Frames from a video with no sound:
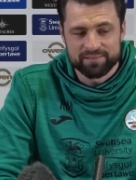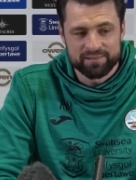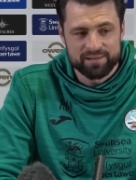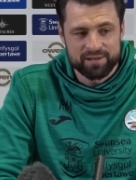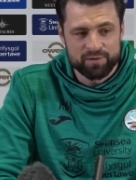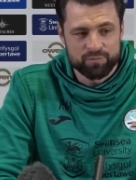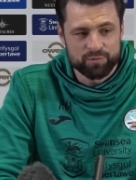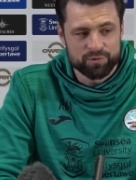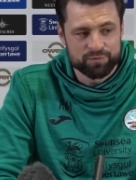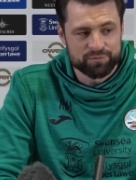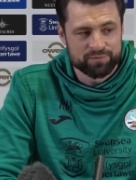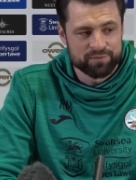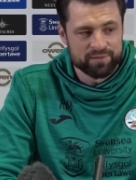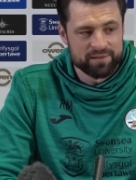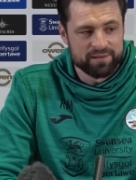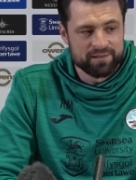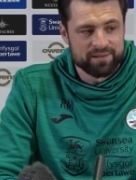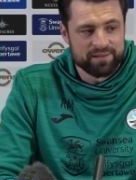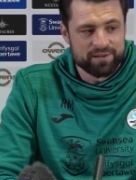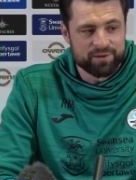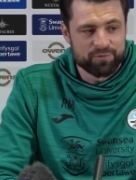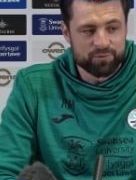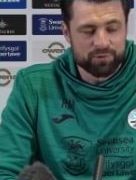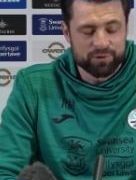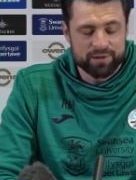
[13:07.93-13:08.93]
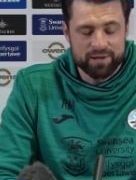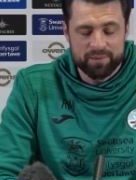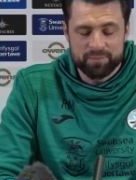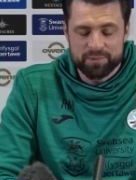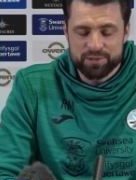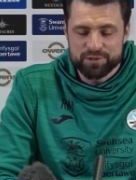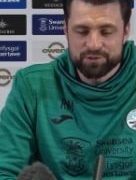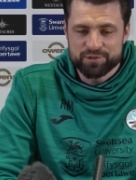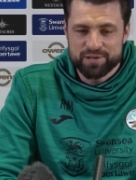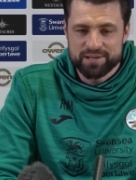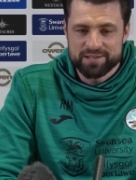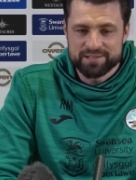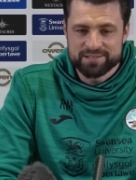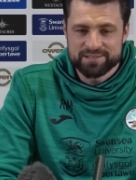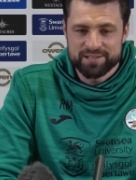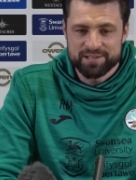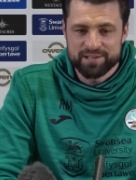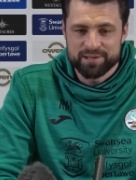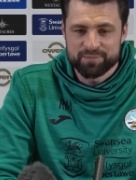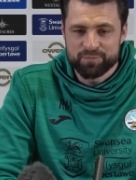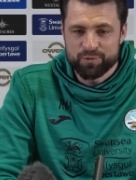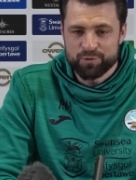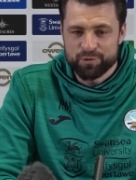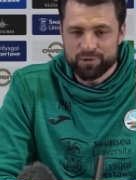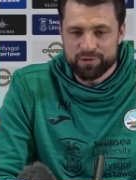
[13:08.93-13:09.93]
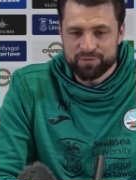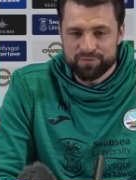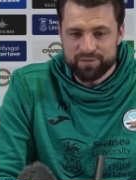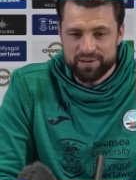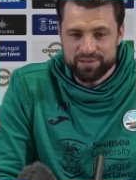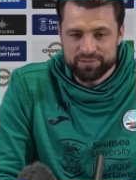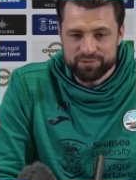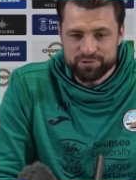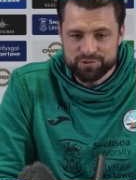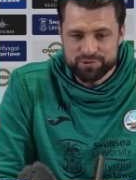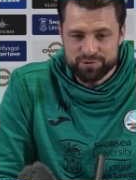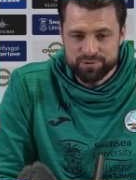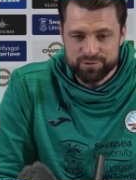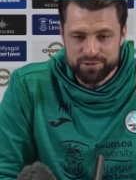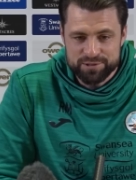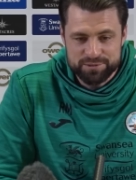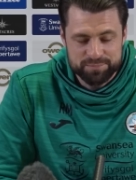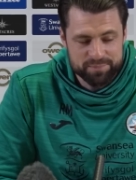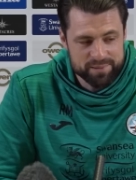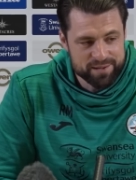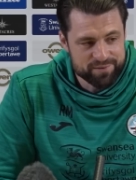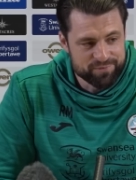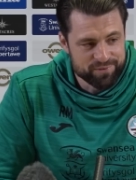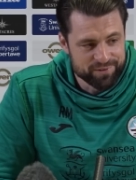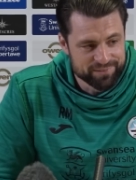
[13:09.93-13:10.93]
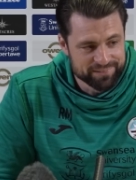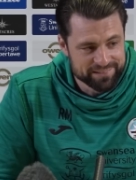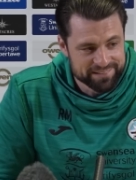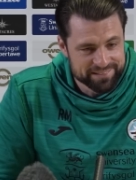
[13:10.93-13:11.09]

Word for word: Like, I would have I would have come into training Sunday morning if I had the choice. But everyone